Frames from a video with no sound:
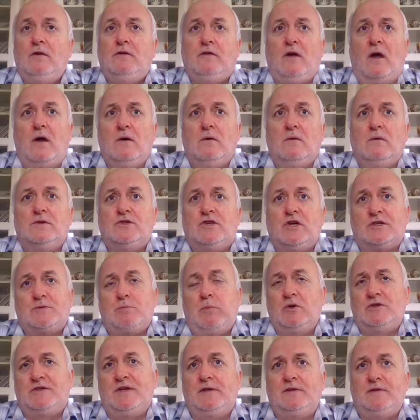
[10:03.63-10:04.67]
So, just
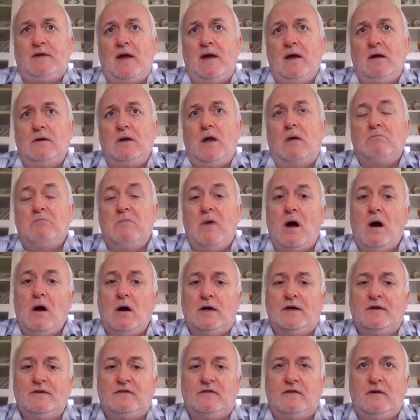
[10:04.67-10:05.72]
putting down
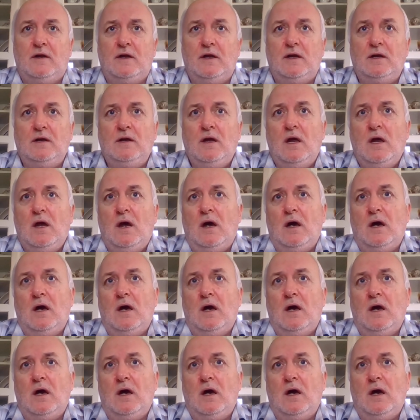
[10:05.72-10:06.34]
marketing,